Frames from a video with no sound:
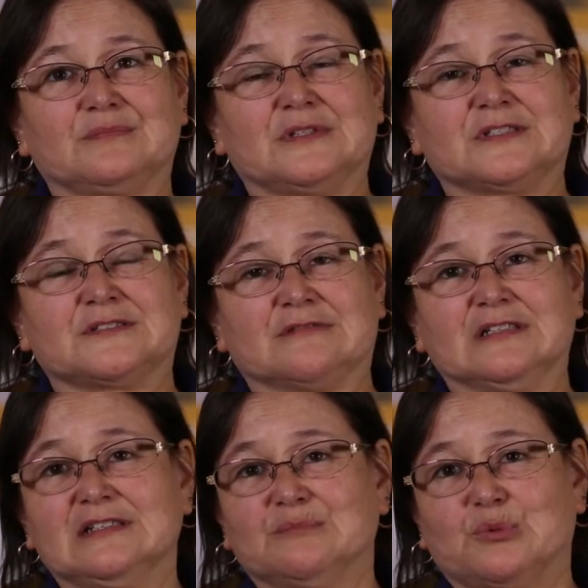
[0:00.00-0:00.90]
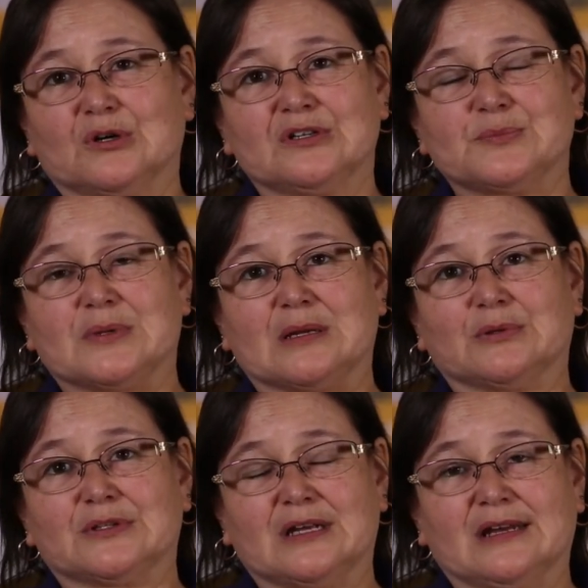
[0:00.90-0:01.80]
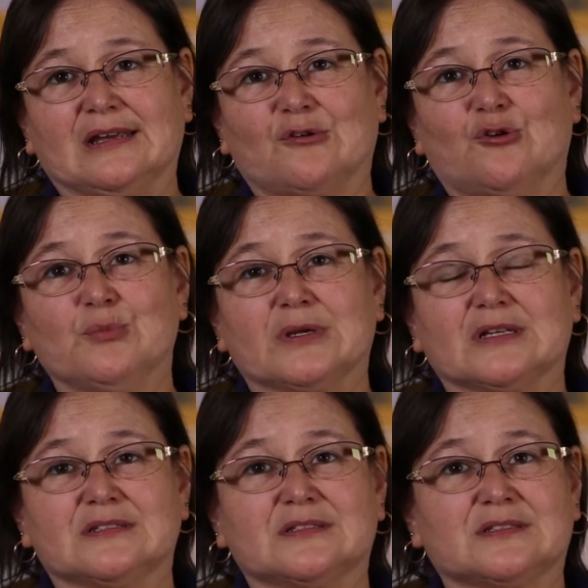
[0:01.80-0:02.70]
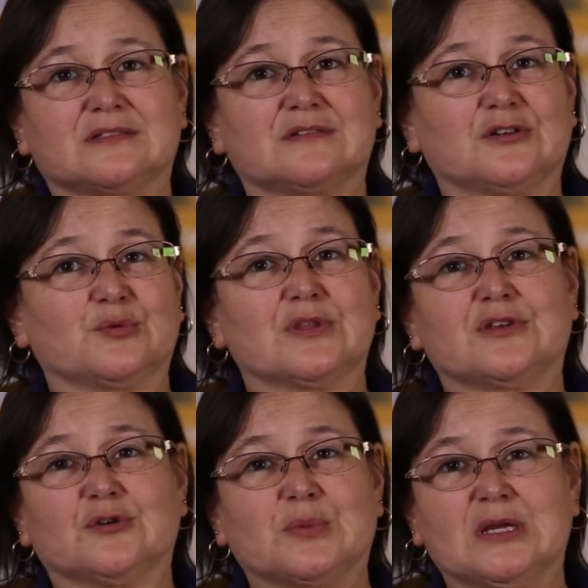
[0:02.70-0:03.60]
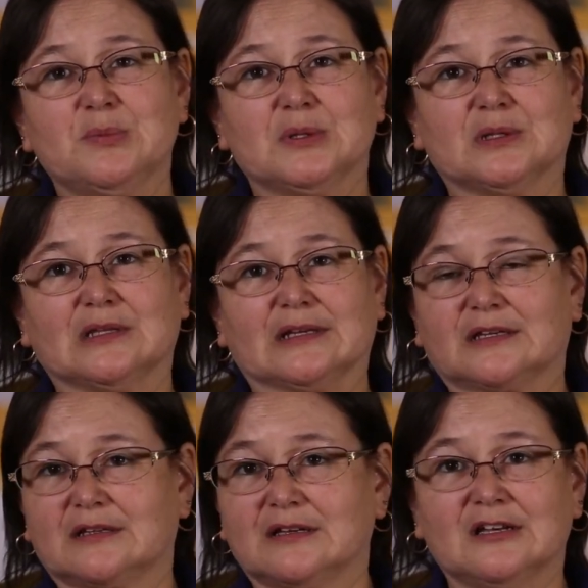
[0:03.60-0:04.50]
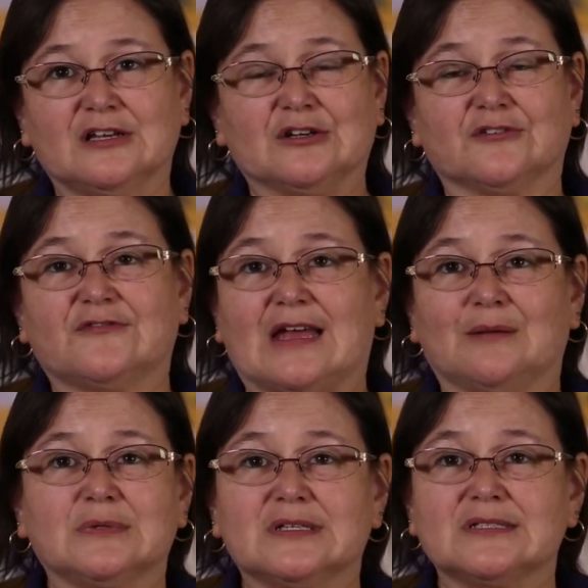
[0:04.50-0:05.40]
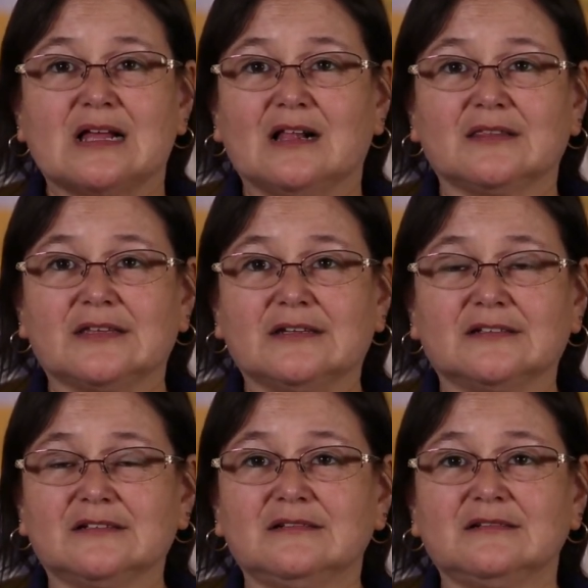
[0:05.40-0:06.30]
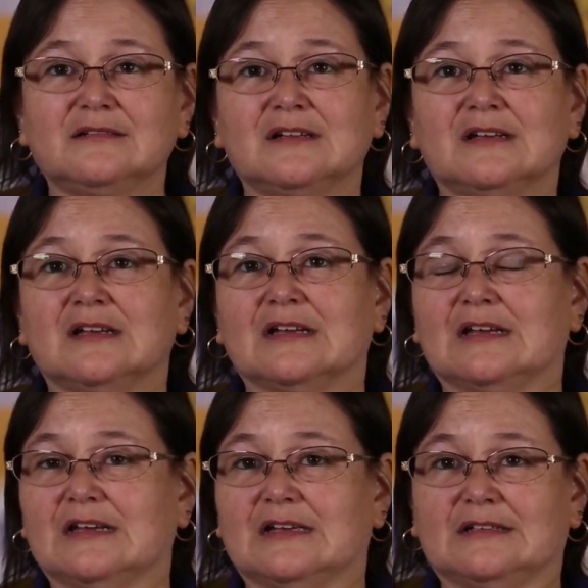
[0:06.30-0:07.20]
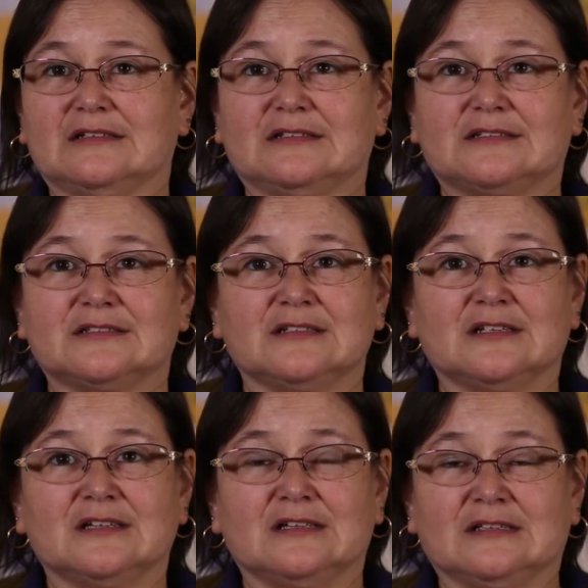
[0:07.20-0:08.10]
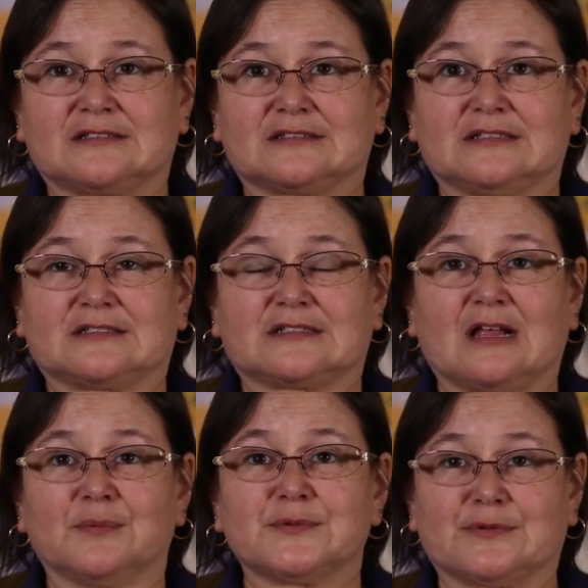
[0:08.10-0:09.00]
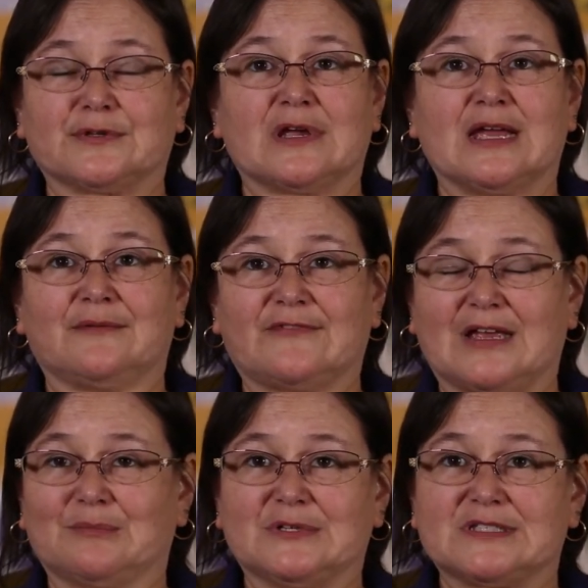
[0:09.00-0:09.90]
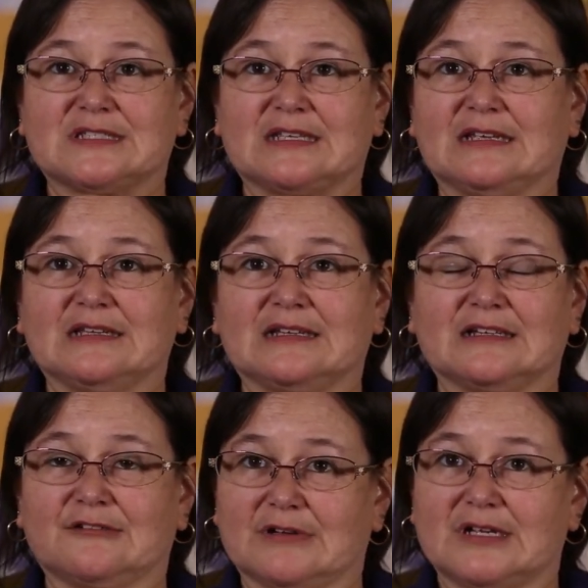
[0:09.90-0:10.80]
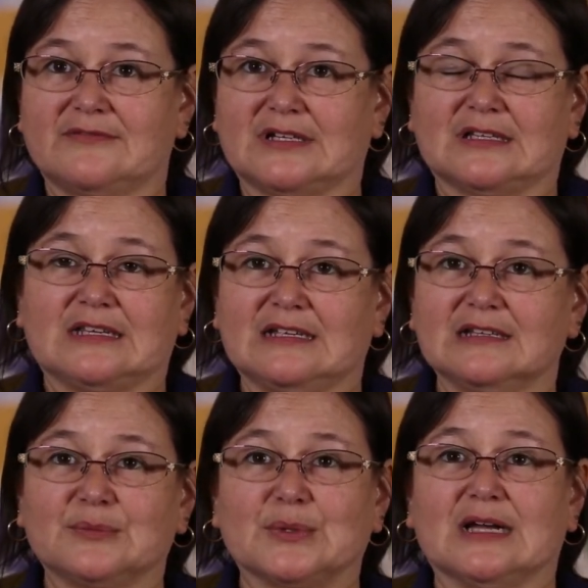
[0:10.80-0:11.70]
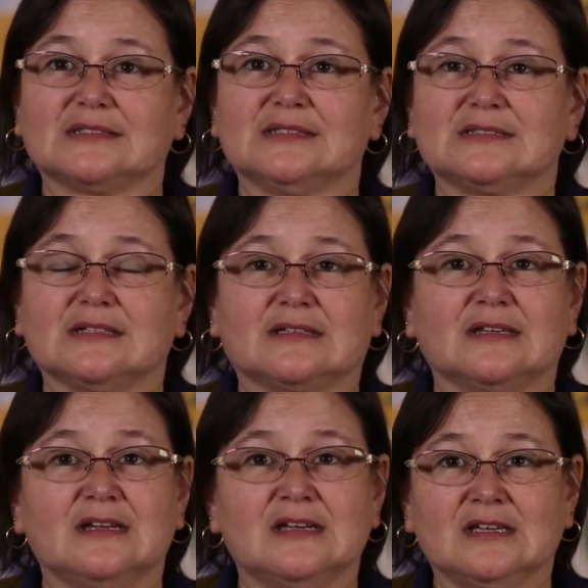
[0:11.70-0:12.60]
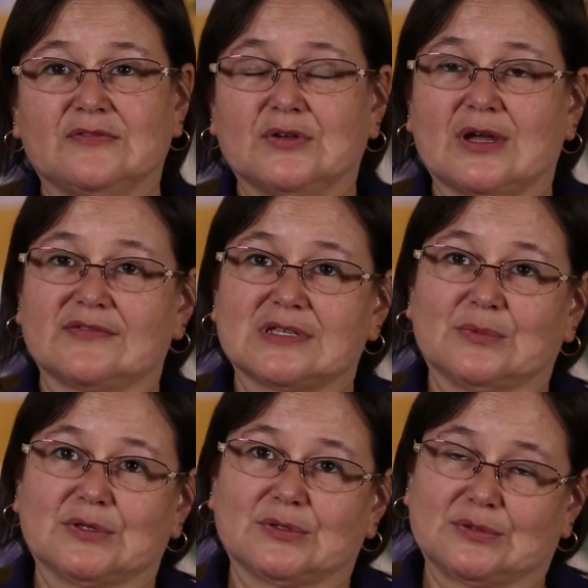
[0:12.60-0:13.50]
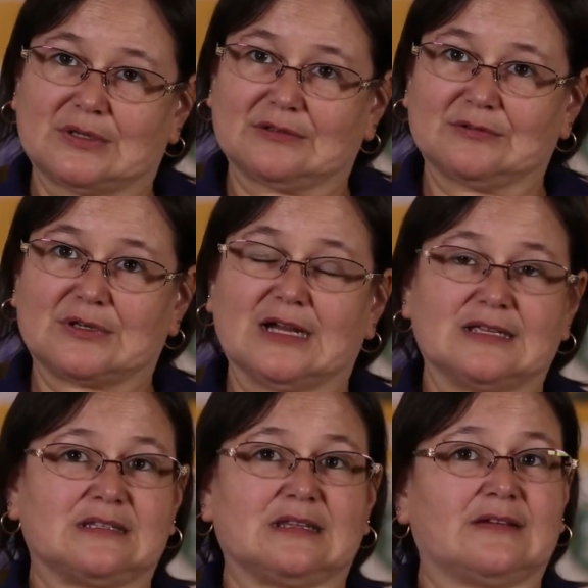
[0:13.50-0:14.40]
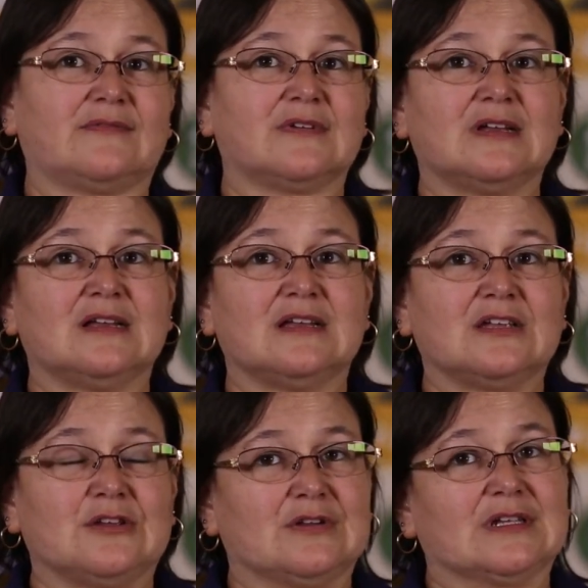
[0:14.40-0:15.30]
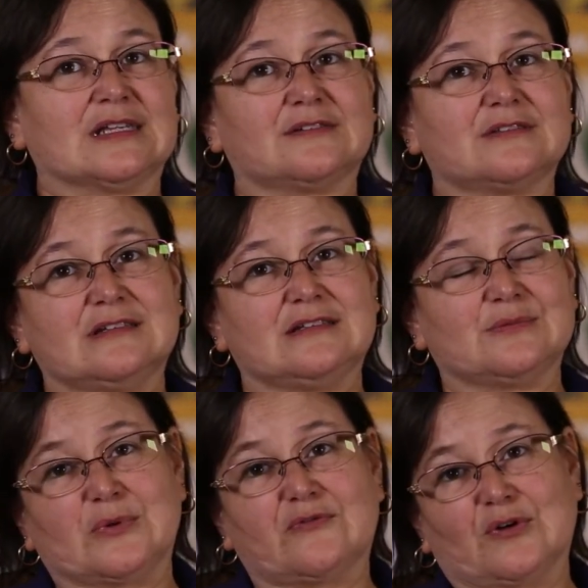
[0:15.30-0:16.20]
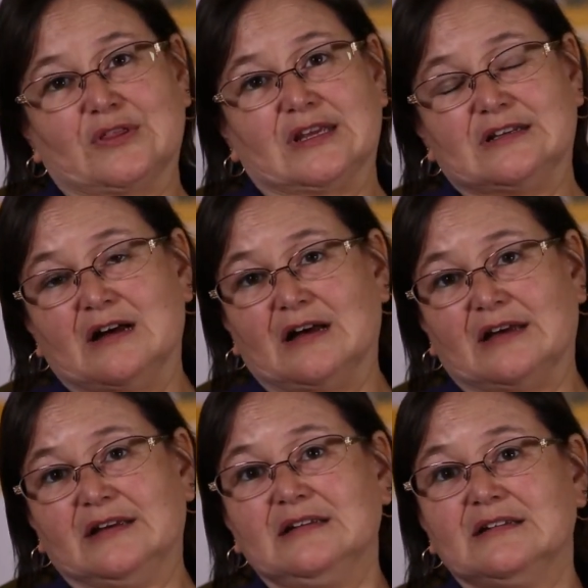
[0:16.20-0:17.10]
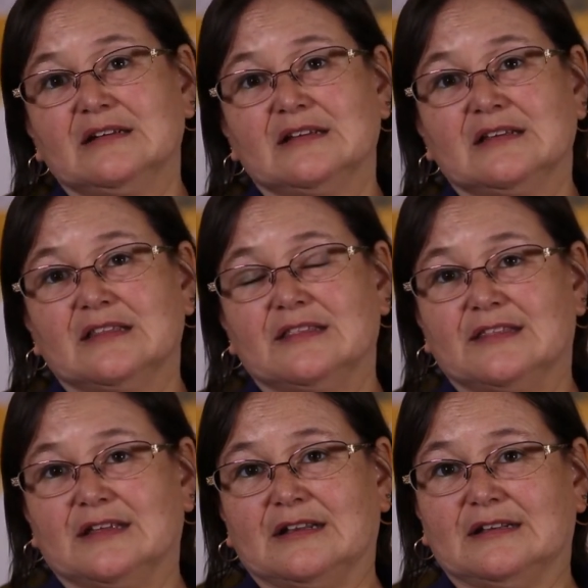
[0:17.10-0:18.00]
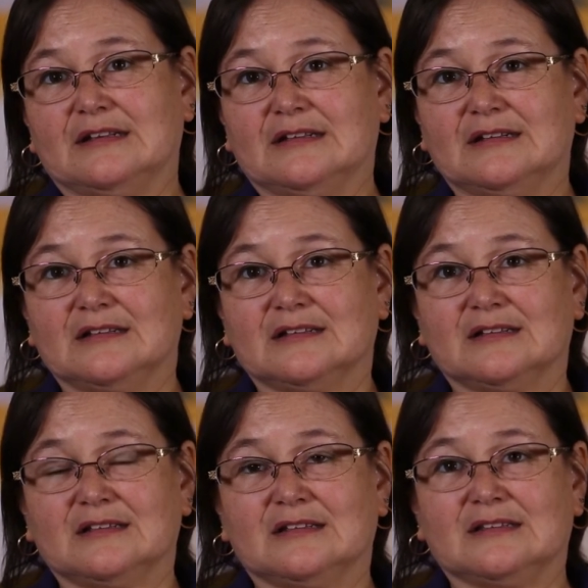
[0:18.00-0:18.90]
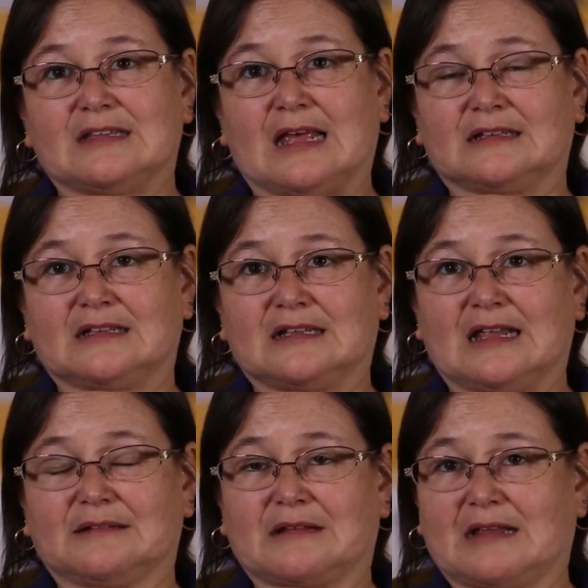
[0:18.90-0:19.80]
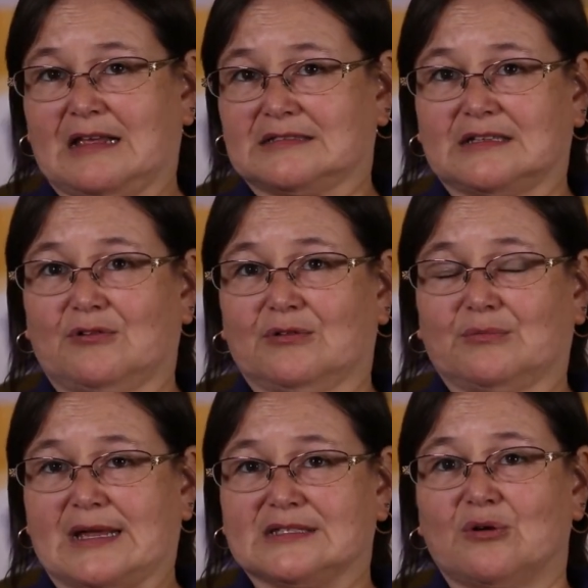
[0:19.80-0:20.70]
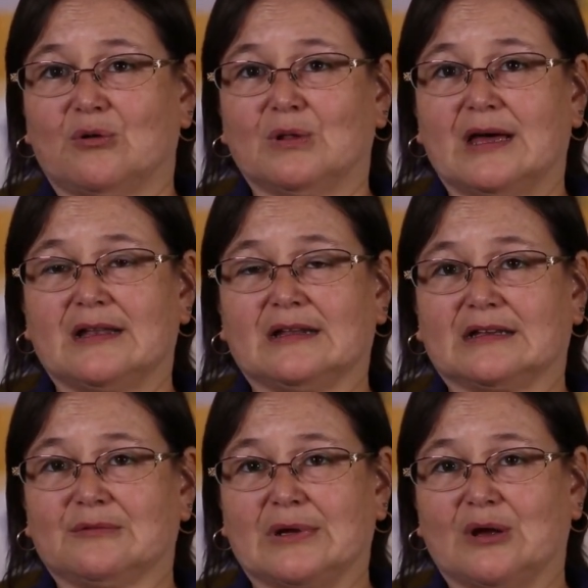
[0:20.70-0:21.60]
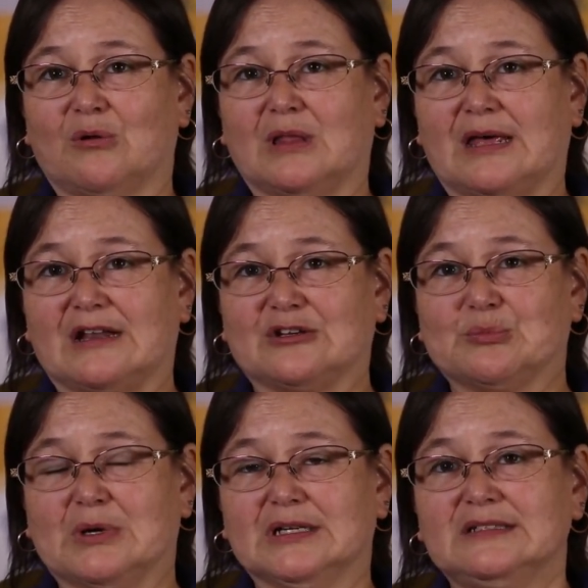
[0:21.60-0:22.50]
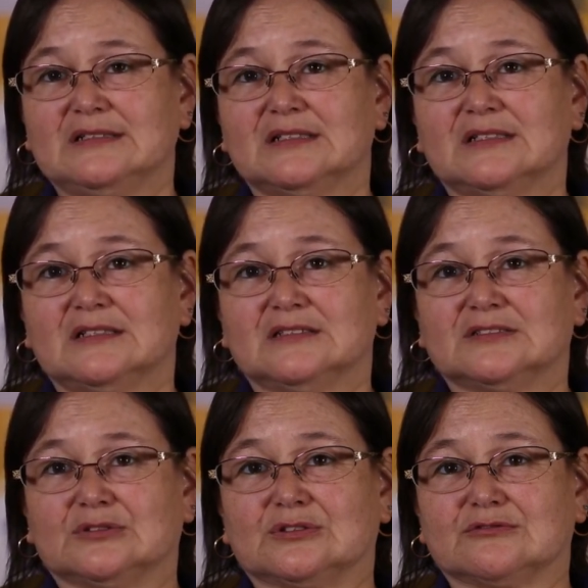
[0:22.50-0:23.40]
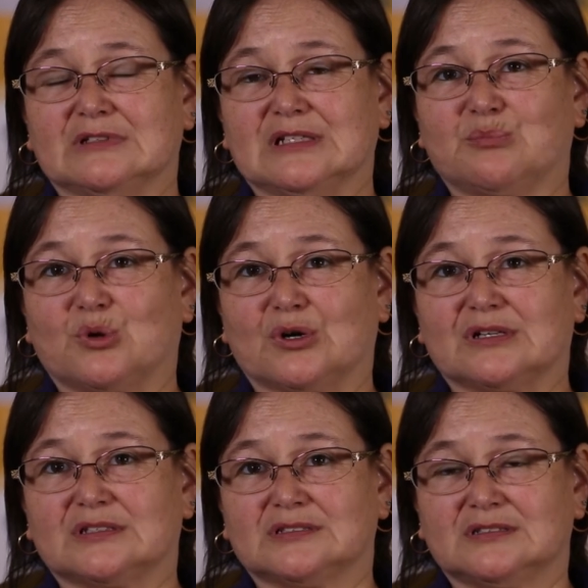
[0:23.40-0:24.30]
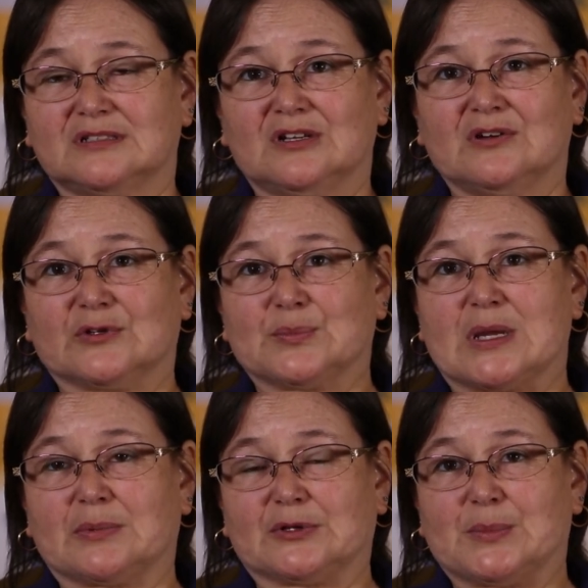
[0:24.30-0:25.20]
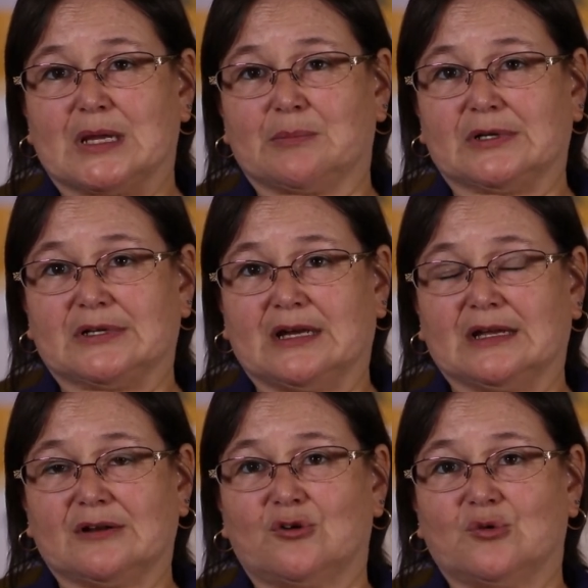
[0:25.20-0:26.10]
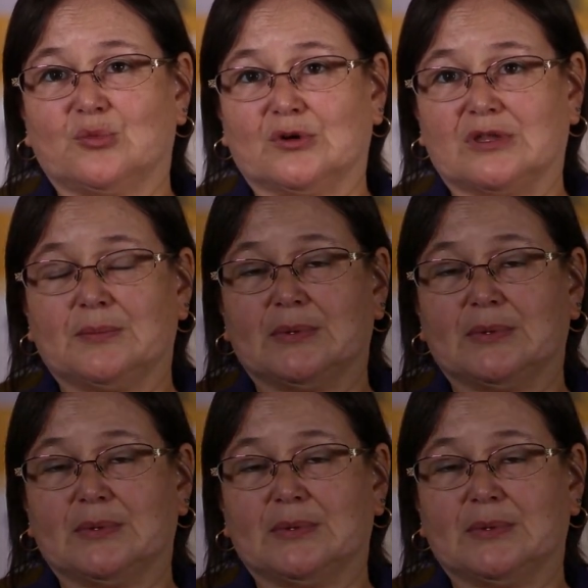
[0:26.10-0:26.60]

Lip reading: It's really important to be able to die at home, because you're with your people. Like, your family is all there, and it helps with your family's healing and grieving and healing process. Like, if you have someone who dies and you didn't get to see them before they die, then that weighs a whole lot on, can weigh a whole lot on your mind. So it's really important for people to be able to die at home where they